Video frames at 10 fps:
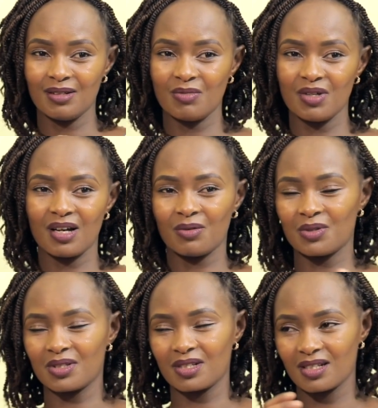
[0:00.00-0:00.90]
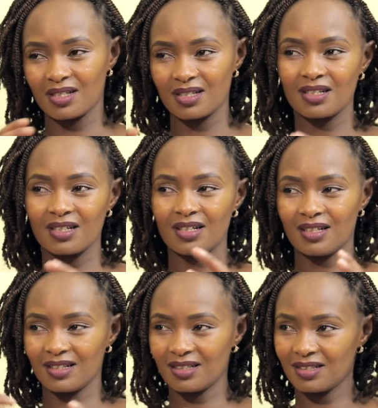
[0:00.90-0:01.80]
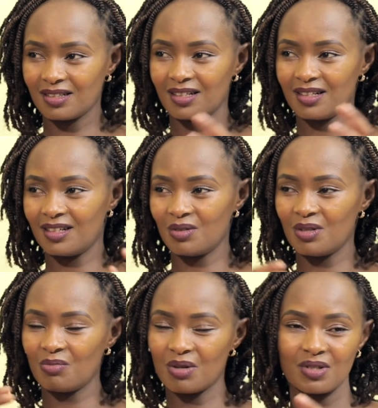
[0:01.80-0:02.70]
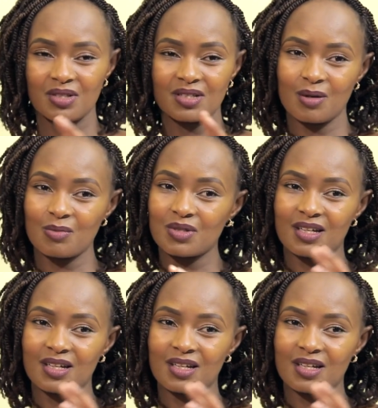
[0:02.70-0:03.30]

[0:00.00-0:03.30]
Me, I was still doing baby steps,